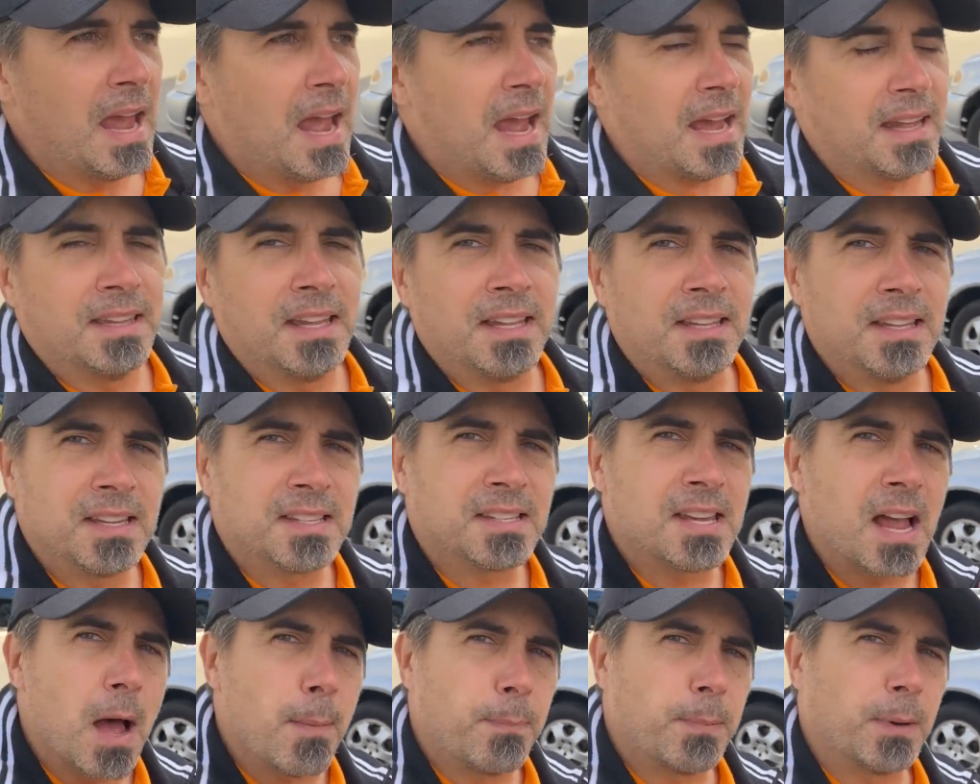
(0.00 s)
And then this
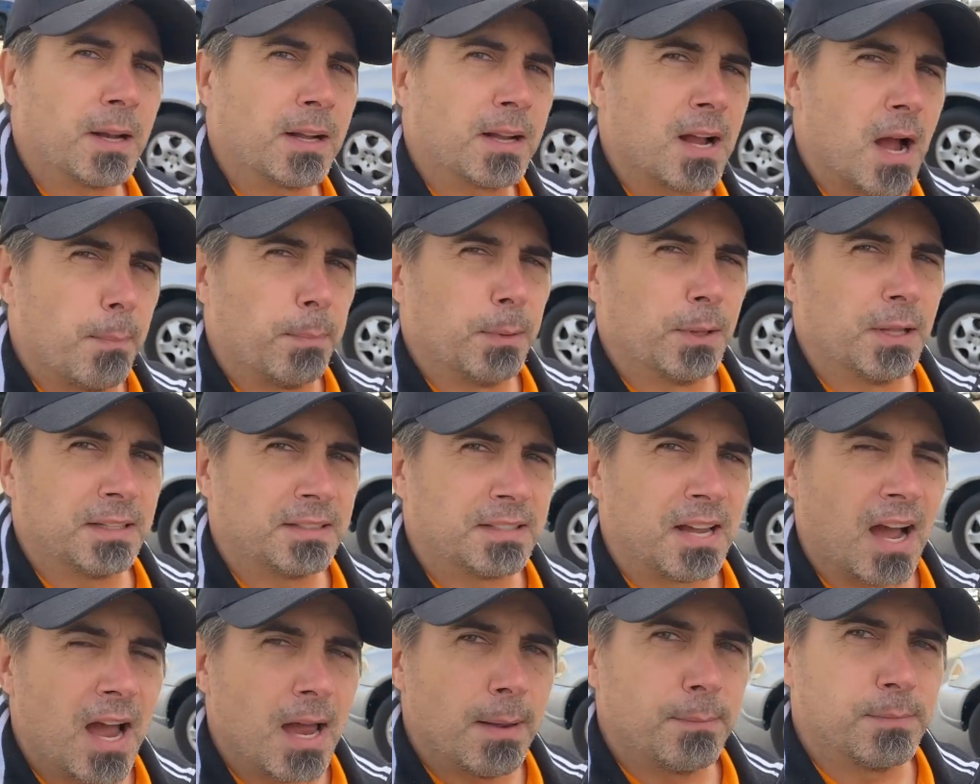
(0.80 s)
happened a couple of
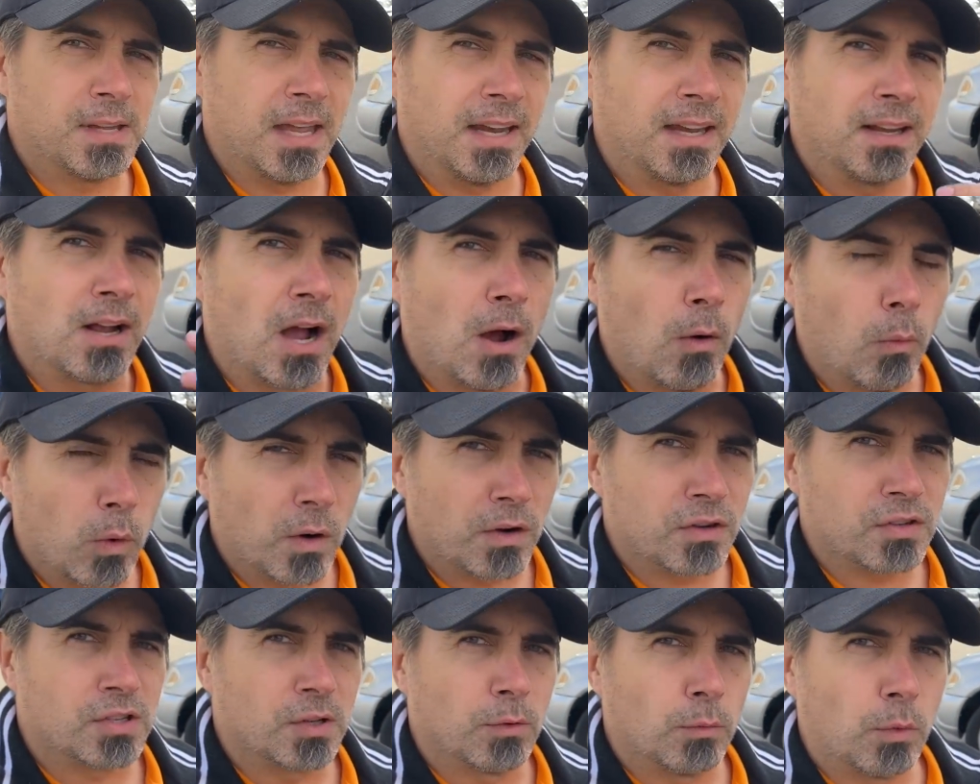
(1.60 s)
times and it got
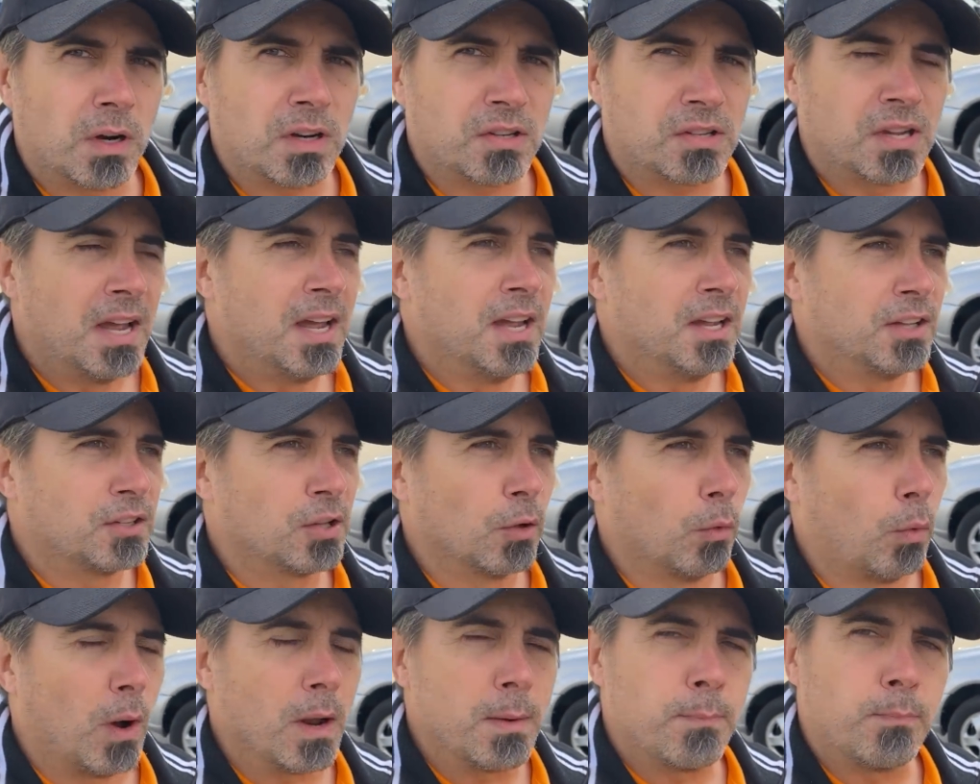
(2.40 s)
worse and worse to
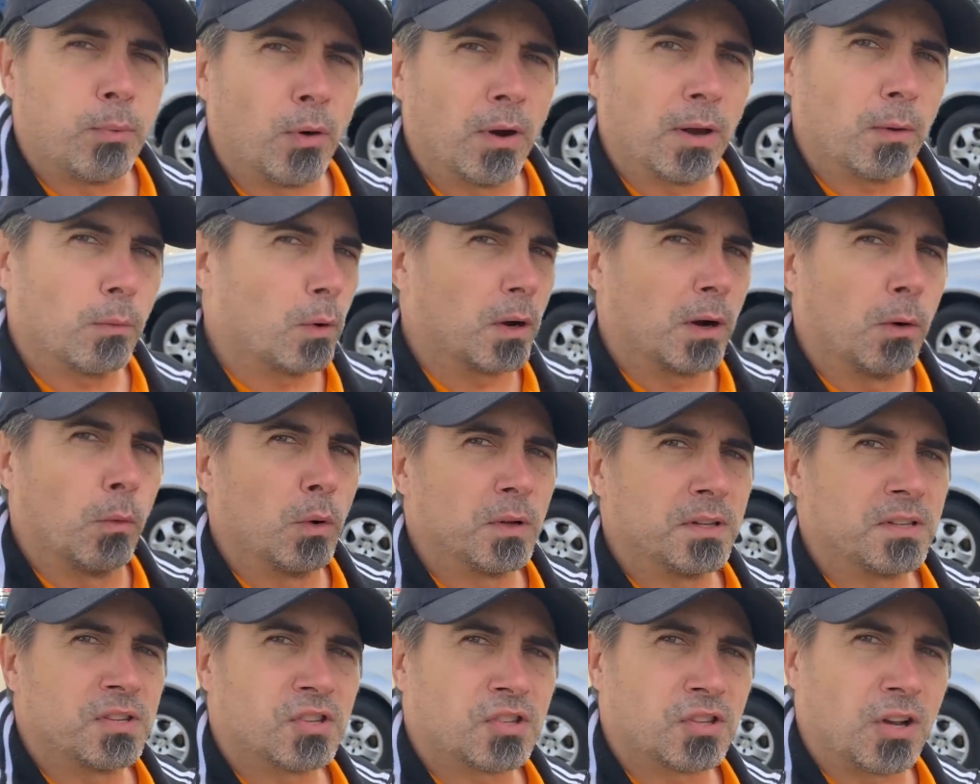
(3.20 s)
one point where it
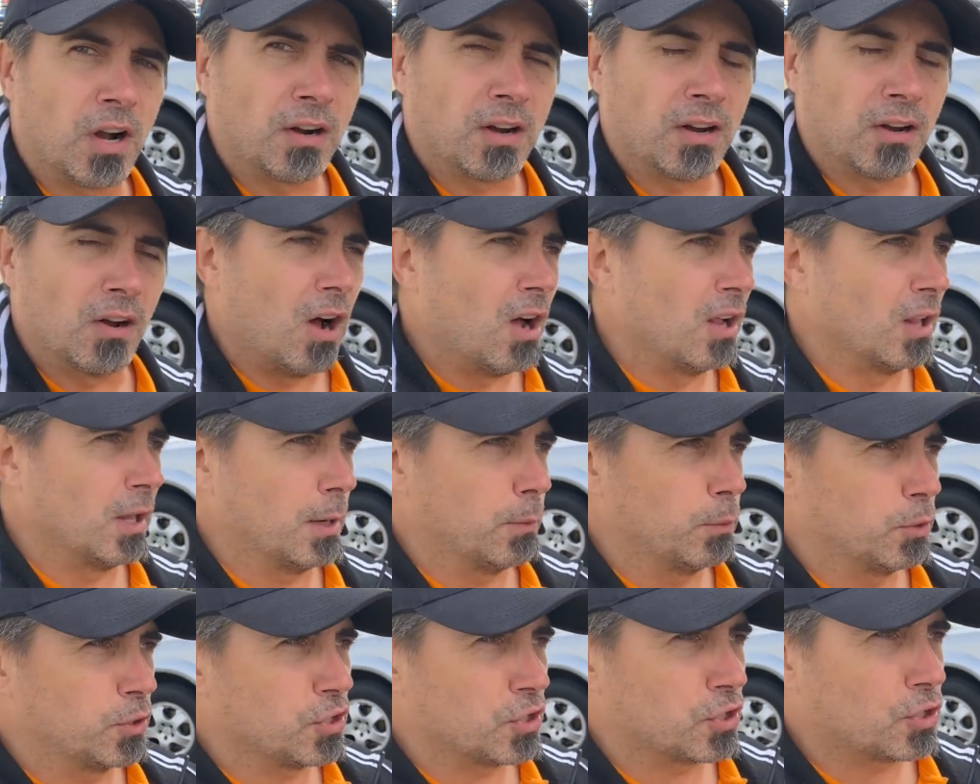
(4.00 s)
wouldn't start at all. I
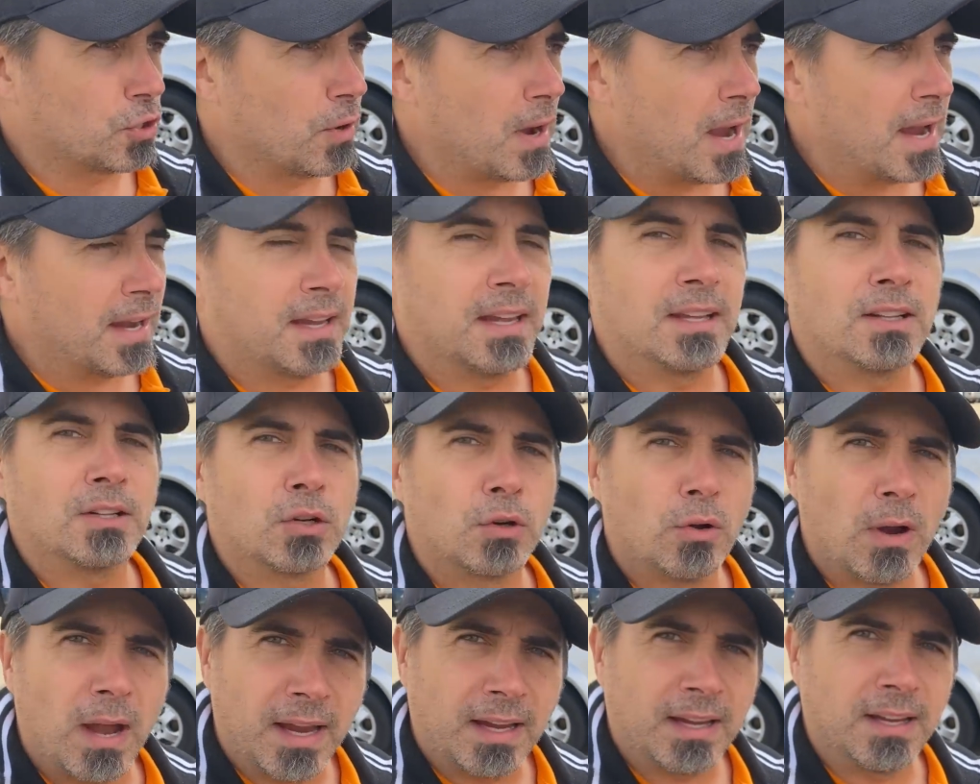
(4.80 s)
would just crank it and
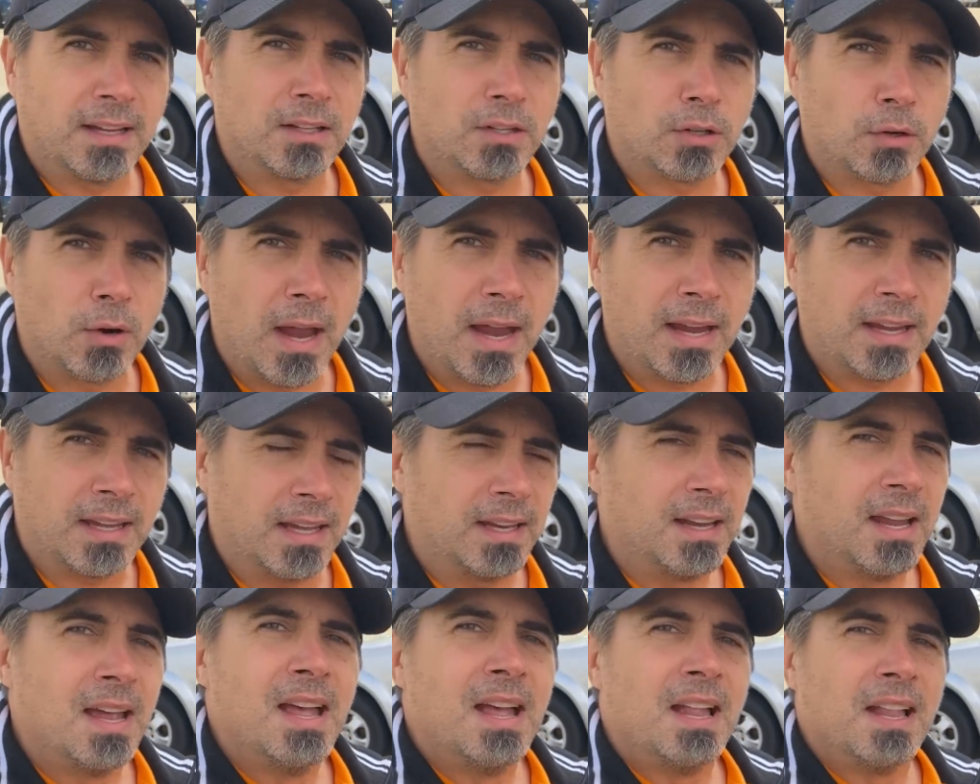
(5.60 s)
crank it and crank it.